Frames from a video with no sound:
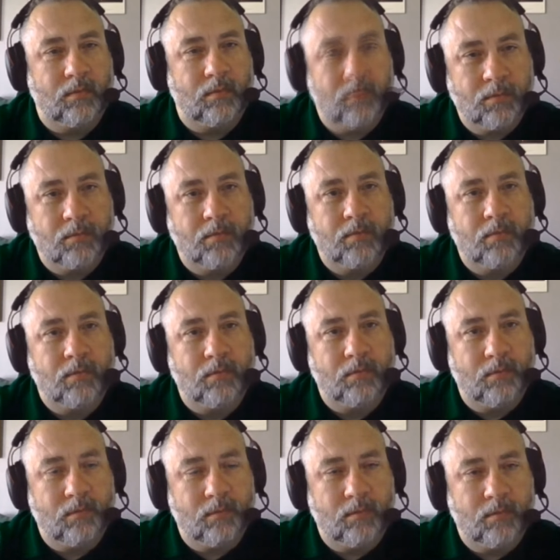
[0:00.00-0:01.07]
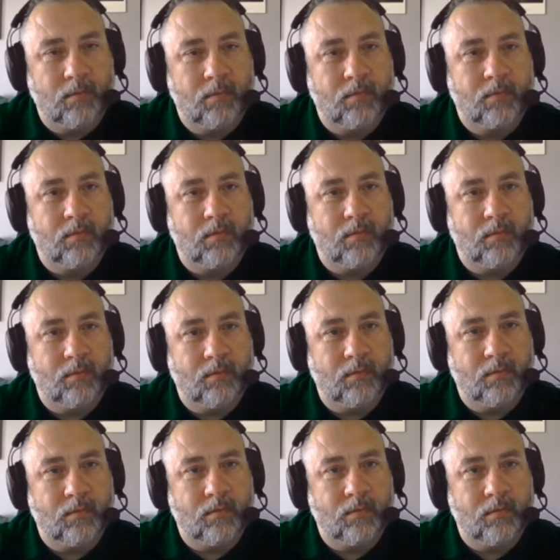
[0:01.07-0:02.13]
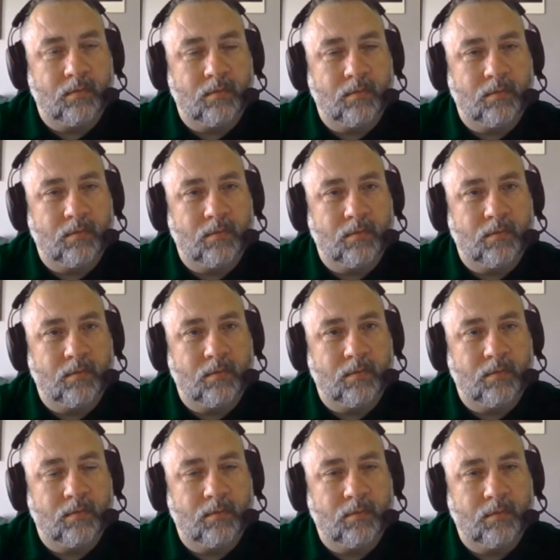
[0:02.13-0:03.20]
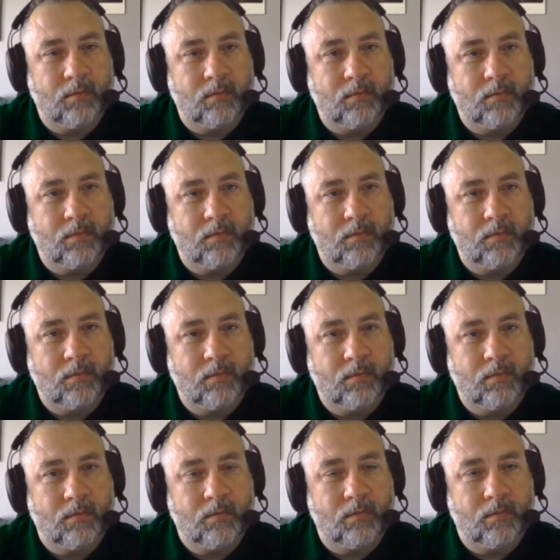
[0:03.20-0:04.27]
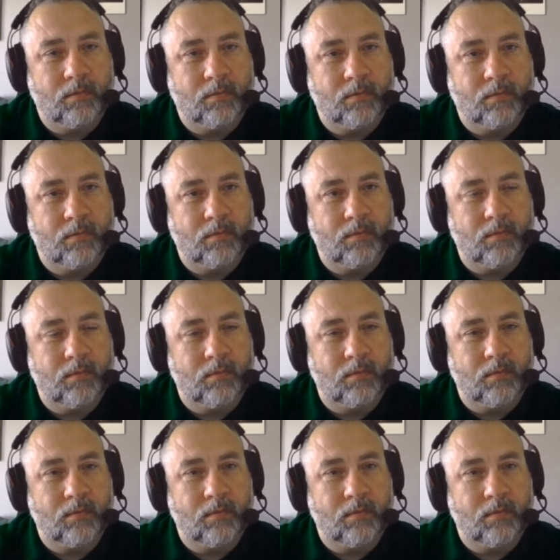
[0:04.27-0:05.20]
(silent)